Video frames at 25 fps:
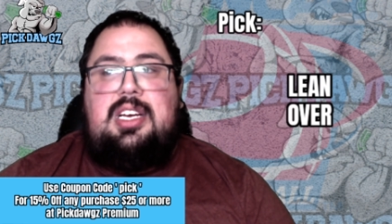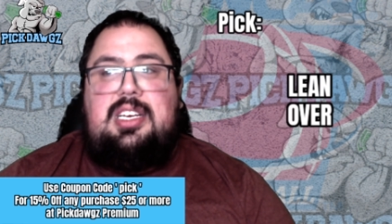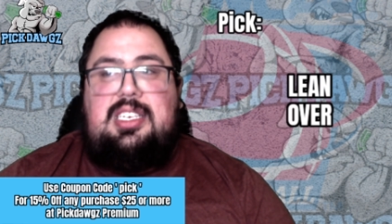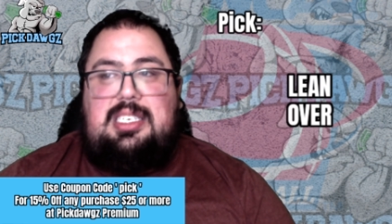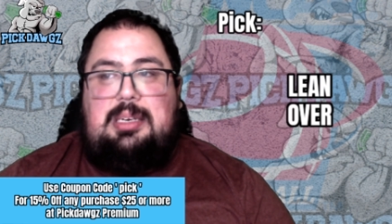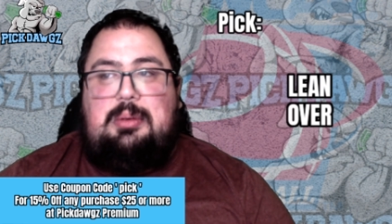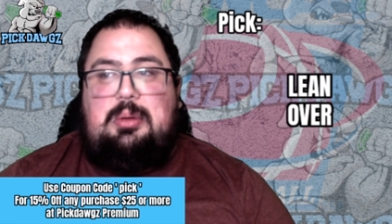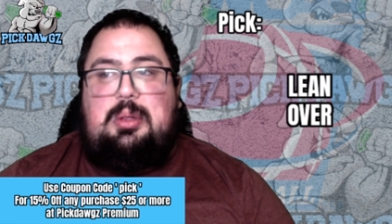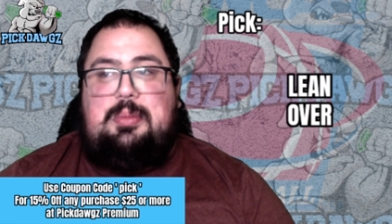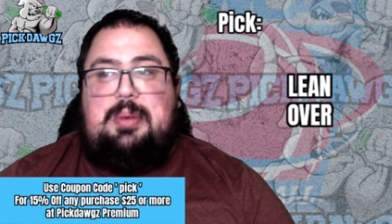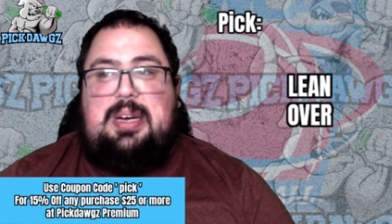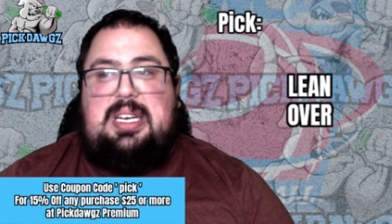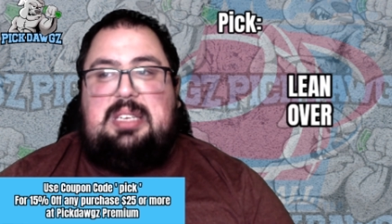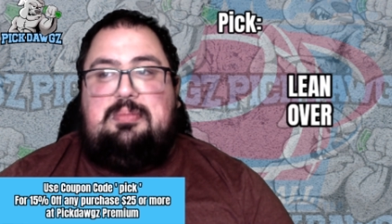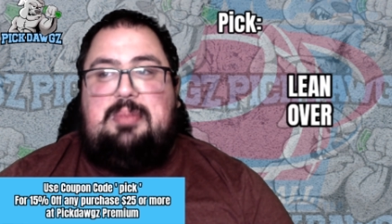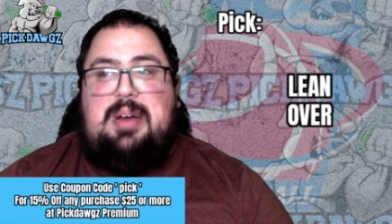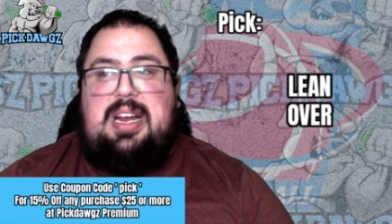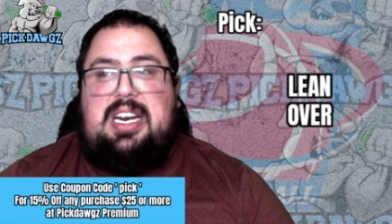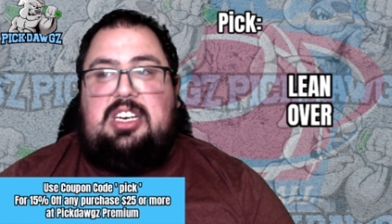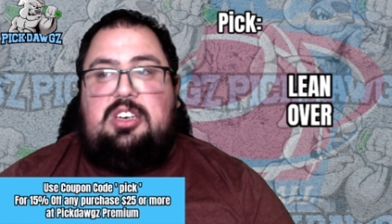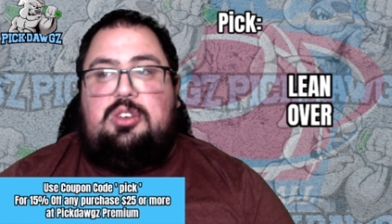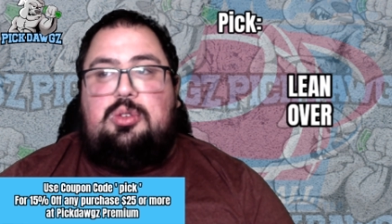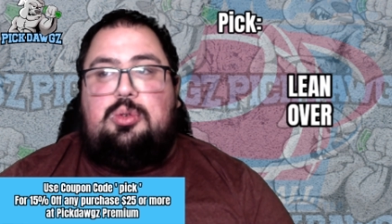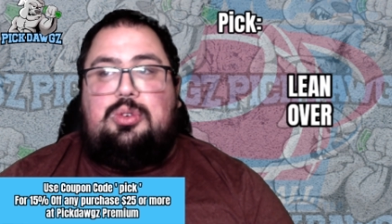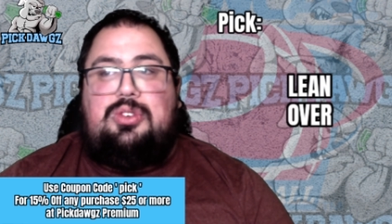some of the best
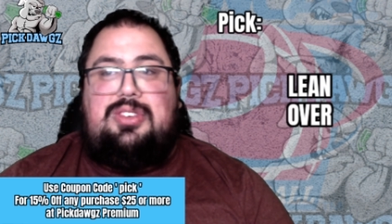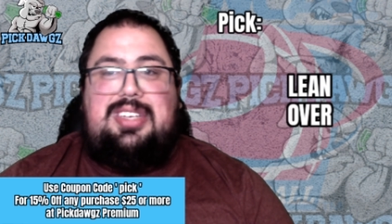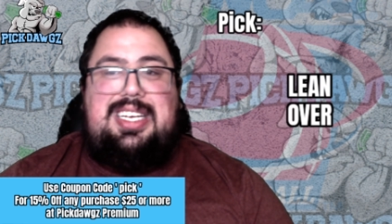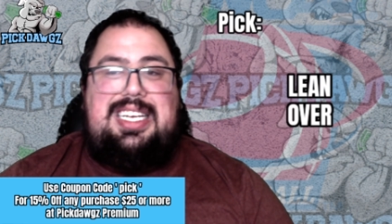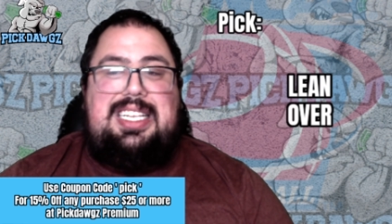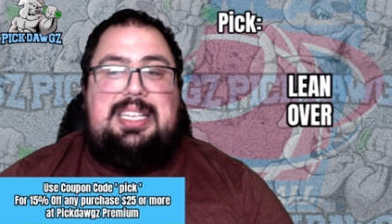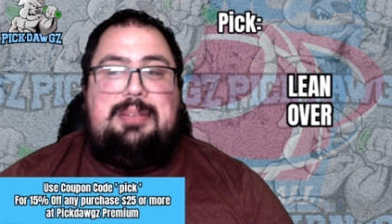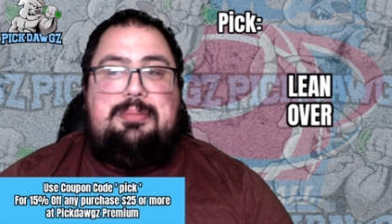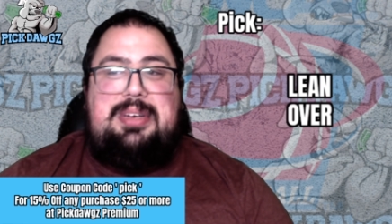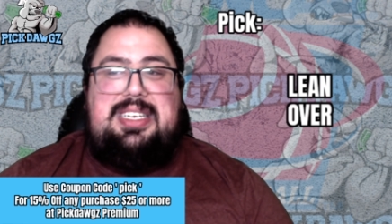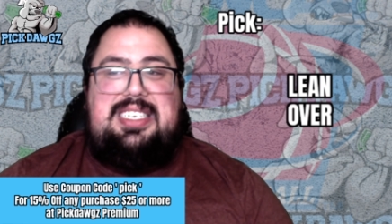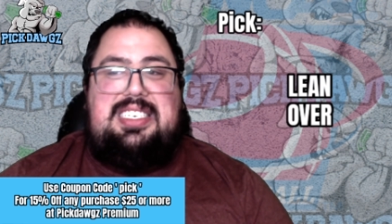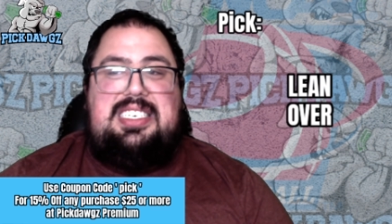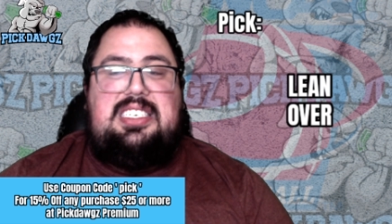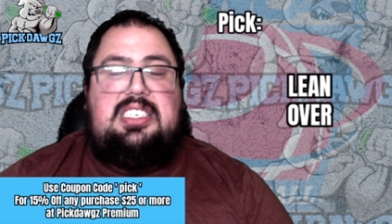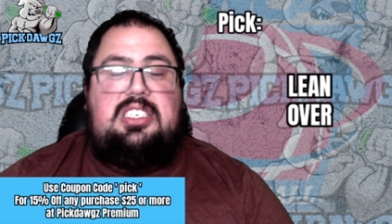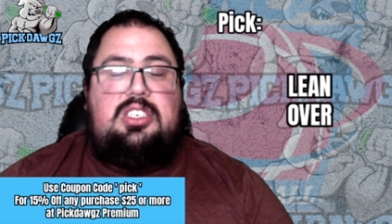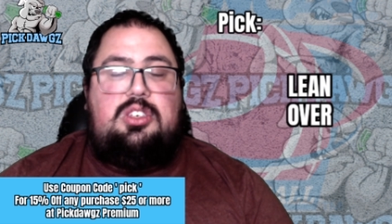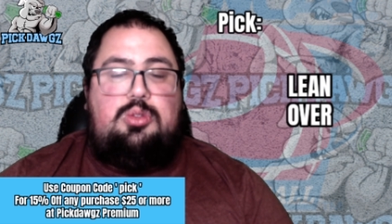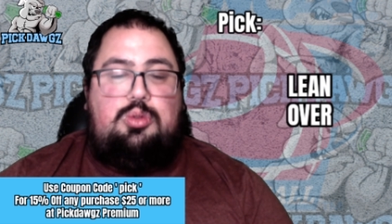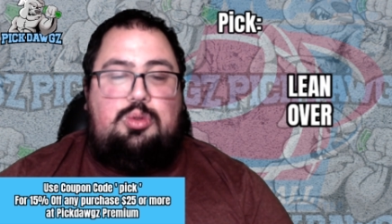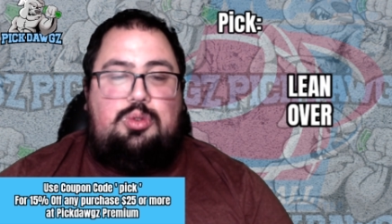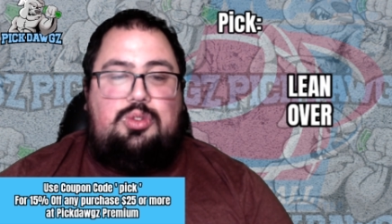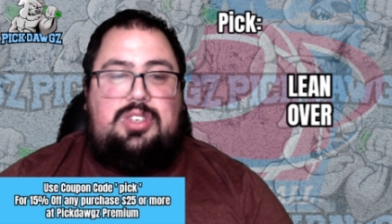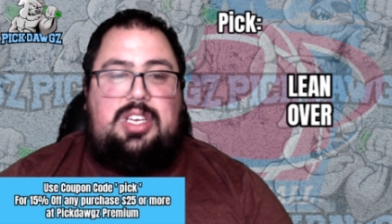betting tools in the business and
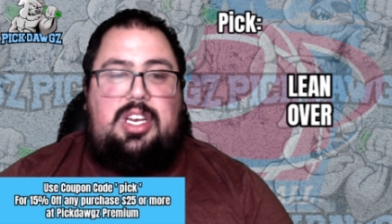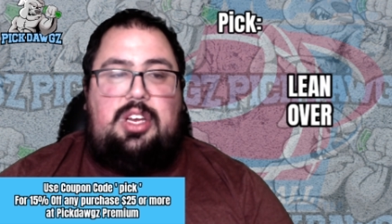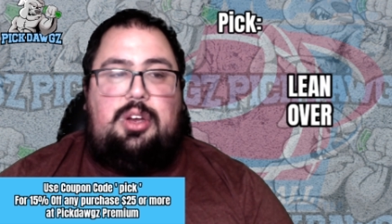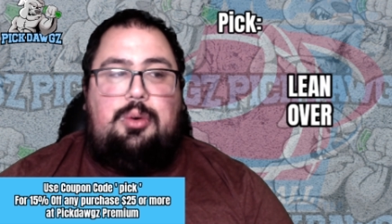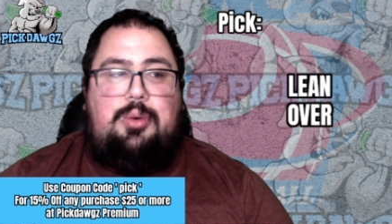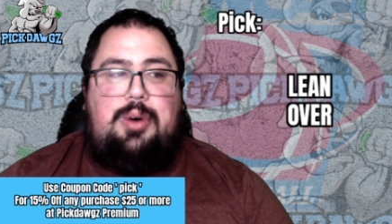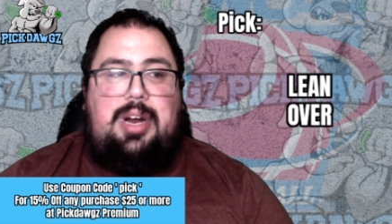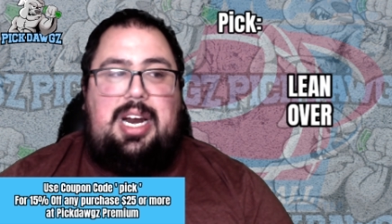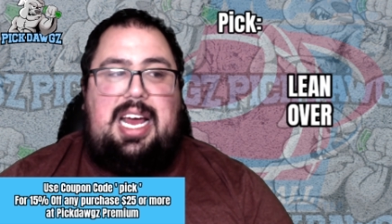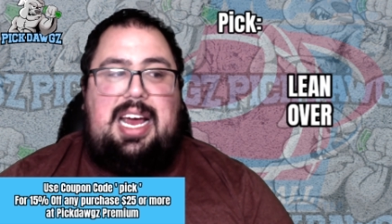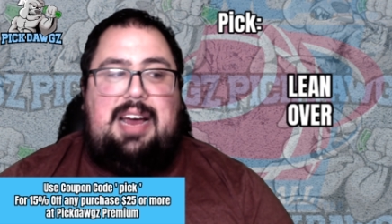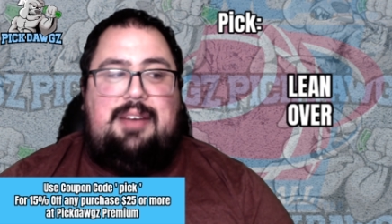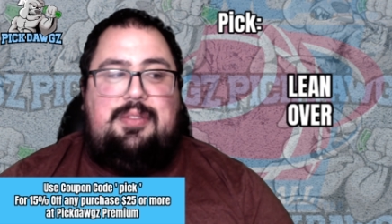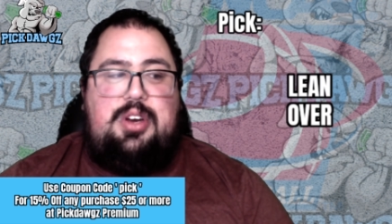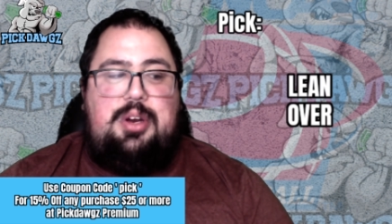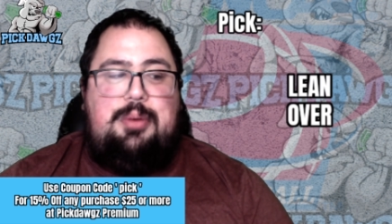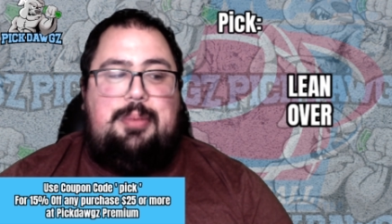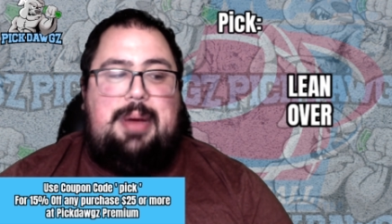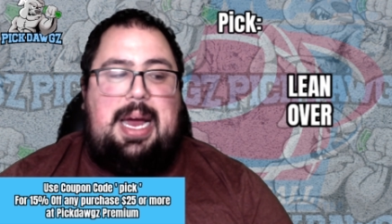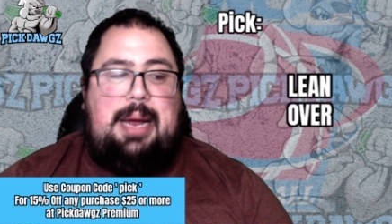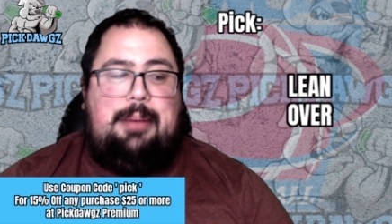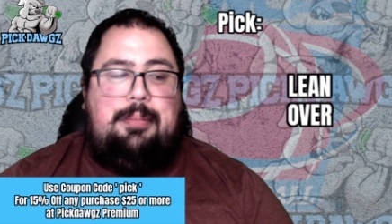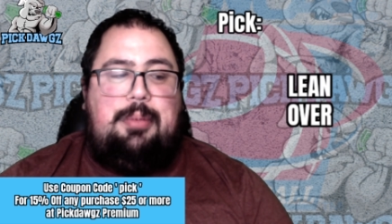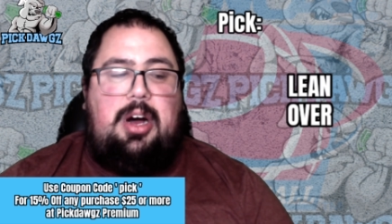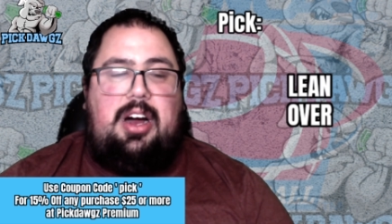tools that you'll want to have in your
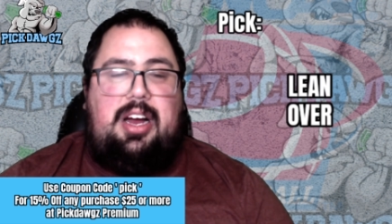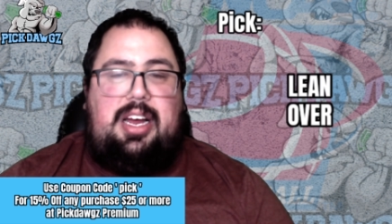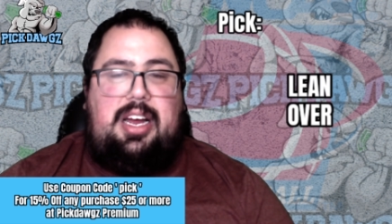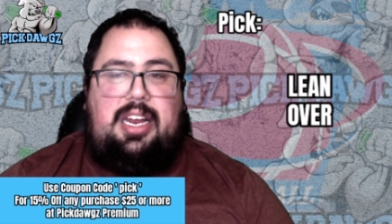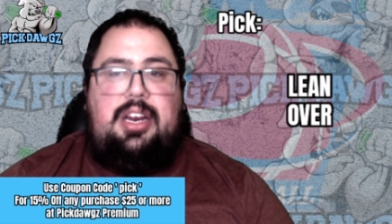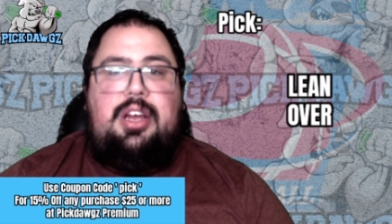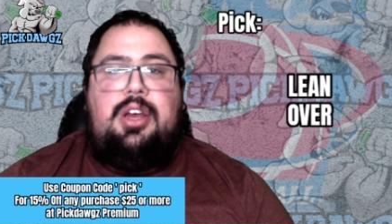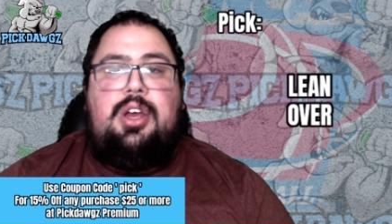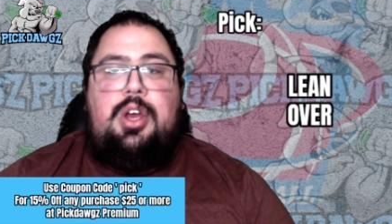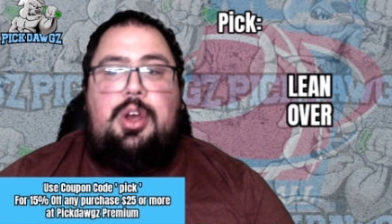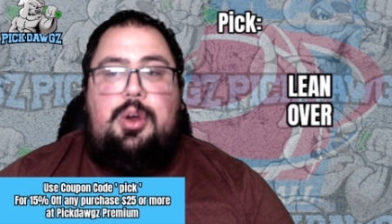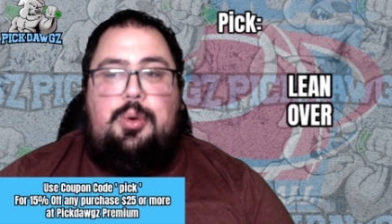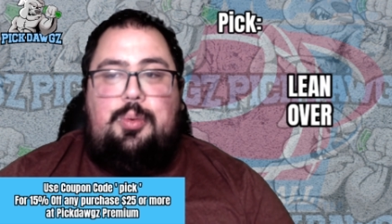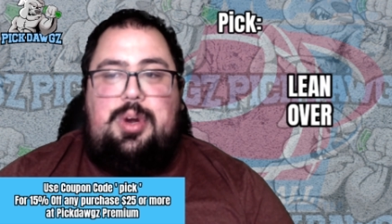back pocket